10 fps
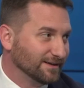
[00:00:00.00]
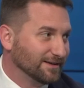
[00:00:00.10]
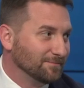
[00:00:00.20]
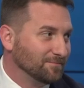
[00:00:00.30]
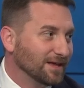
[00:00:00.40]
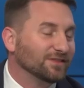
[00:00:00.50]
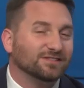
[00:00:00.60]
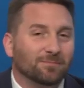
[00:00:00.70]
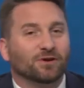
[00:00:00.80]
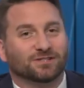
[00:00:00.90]
Mm -hmm. The
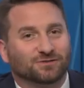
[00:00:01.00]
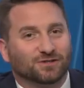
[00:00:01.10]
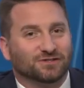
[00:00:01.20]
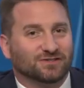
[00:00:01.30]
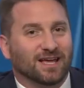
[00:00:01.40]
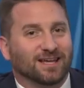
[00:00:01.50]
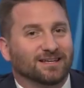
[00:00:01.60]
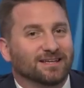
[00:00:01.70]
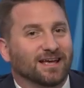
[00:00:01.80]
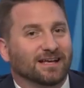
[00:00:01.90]
separation of church and state
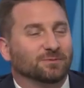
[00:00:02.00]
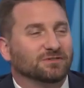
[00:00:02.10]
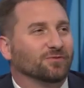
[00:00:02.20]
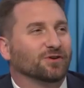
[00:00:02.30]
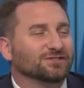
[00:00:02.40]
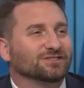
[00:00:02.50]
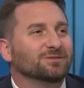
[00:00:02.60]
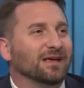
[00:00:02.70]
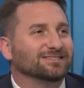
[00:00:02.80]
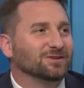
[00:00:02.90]
has been subverted in such an
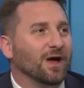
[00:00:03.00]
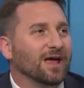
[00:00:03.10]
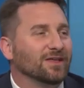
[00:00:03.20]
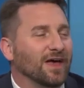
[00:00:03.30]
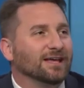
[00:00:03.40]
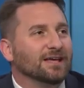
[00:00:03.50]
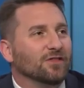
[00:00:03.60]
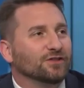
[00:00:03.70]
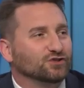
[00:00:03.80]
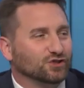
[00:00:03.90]
amazing way in that
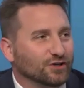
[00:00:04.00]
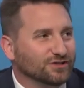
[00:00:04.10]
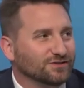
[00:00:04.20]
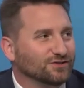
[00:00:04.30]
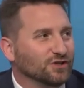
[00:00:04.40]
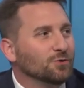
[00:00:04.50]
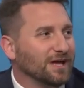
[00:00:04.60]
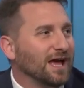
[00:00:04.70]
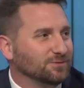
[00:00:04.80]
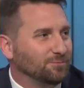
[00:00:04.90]
the churches don't
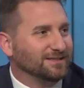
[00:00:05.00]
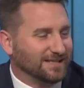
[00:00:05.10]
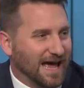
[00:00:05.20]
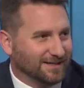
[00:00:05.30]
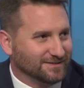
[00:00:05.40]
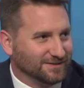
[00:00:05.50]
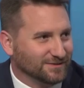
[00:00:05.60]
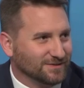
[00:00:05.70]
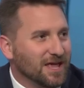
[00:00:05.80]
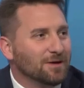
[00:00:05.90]
have to pay
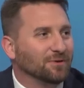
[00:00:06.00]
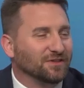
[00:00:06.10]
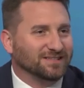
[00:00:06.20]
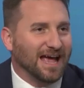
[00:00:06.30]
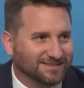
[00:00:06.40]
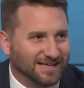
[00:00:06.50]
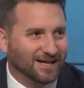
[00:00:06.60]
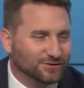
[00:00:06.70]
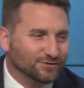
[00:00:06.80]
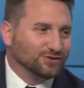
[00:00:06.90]
taxes, right. but the tax
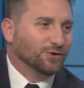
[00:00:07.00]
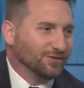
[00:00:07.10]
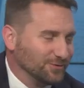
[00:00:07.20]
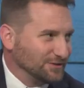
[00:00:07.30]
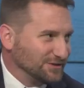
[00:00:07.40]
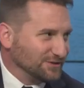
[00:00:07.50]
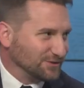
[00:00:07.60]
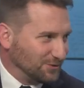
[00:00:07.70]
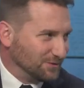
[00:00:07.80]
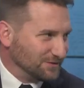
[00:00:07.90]
dollars go to the religious
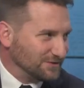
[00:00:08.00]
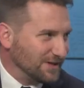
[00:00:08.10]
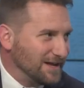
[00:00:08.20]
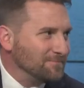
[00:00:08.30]
schools. That's right.